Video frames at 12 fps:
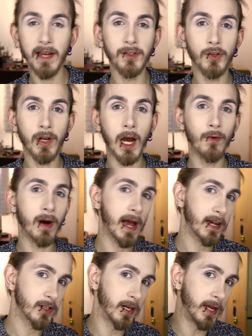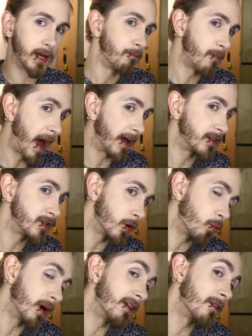Okay, so now I actually match
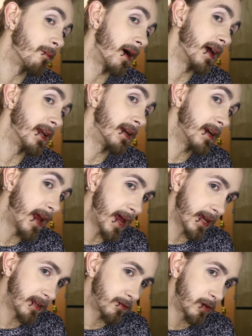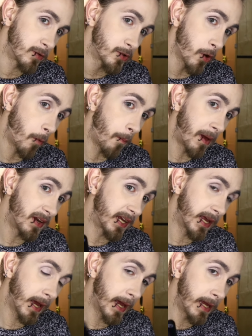with my neck to some
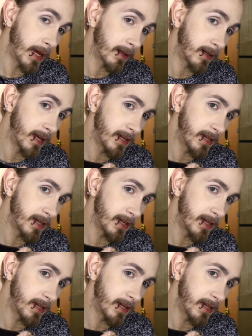degree, at